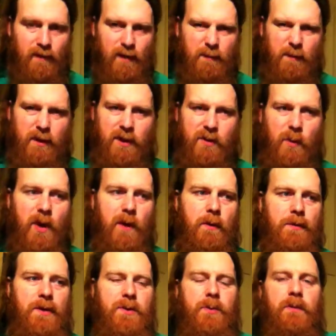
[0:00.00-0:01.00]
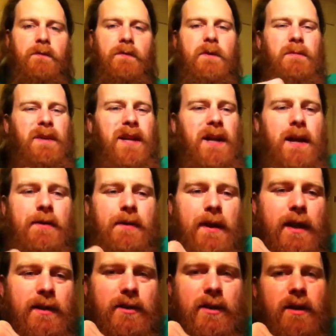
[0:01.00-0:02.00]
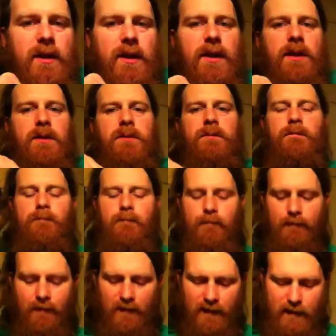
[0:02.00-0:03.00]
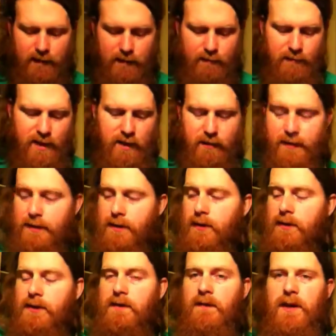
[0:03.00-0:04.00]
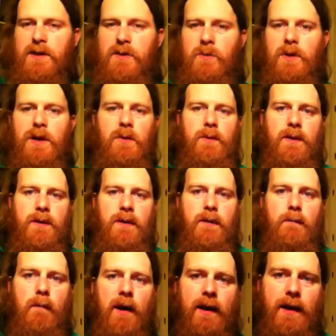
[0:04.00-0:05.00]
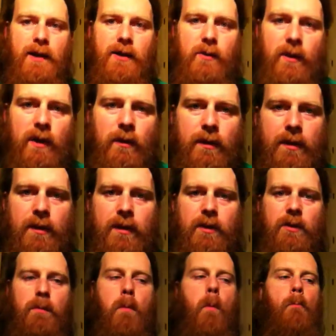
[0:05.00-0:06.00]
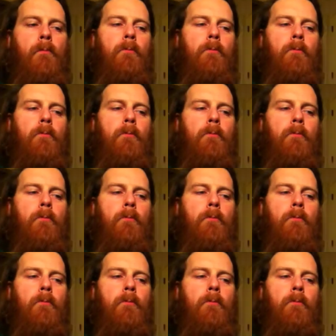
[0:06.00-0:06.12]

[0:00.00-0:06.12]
I'm going to dwell with this one for a minute. I think it's going to yield um, better results if I dwell with it and I dwell with you.